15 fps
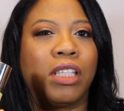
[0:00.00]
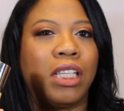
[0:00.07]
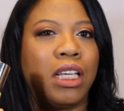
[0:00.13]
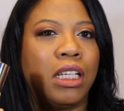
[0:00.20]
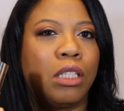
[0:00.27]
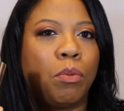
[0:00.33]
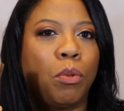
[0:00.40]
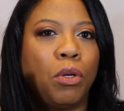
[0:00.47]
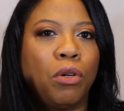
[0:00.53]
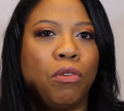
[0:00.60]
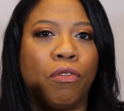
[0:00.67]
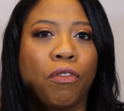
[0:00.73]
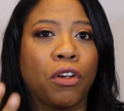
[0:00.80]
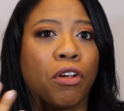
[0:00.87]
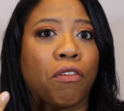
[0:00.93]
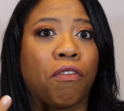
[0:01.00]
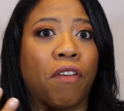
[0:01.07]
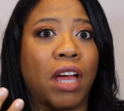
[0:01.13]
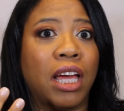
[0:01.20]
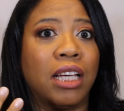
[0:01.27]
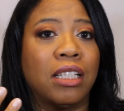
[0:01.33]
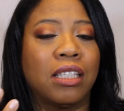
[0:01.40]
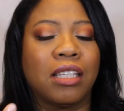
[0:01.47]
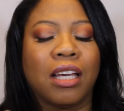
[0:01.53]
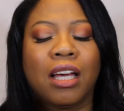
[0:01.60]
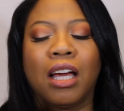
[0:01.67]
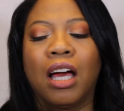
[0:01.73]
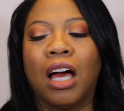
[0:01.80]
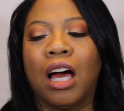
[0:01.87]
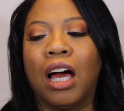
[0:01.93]
teaspoon for your face,
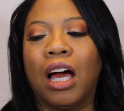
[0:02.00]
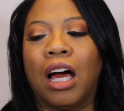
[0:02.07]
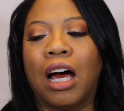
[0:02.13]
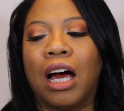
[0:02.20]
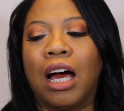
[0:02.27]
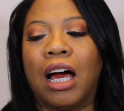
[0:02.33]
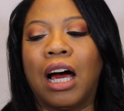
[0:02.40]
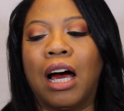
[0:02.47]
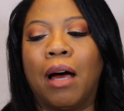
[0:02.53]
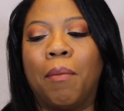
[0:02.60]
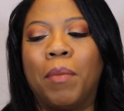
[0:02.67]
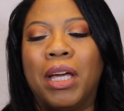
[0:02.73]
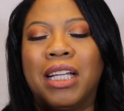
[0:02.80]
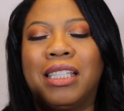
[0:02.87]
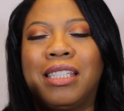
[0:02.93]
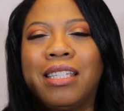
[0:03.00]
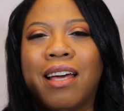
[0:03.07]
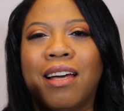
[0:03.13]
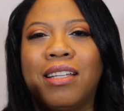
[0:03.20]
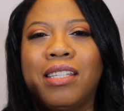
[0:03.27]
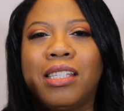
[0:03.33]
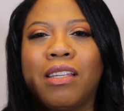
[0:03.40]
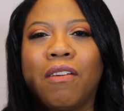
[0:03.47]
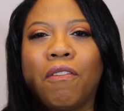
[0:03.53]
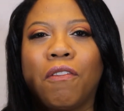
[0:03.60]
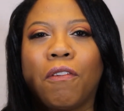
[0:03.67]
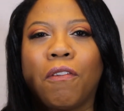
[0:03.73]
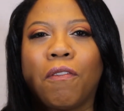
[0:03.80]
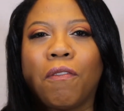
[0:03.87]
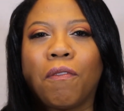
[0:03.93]
it does,
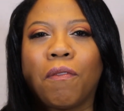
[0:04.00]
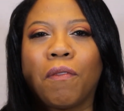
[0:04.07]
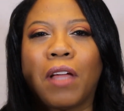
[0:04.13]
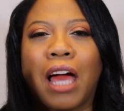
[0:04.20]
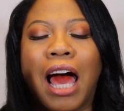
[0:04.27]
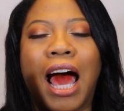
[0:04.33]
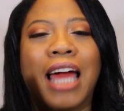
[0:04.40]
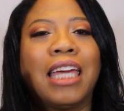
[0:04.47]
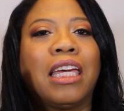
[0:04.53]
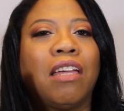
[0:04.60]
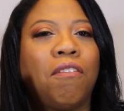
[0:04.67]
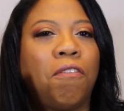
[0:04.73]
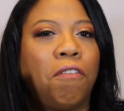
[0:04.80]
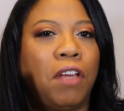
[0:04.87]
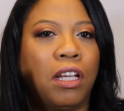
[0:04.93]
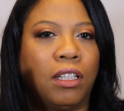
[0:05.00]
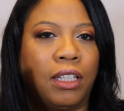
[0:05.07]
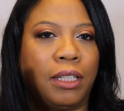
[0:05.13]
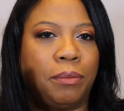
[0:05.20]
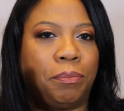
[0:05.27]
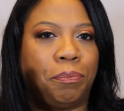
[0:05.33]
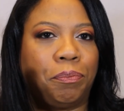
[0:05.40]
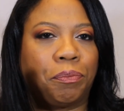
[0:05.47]
I can feel it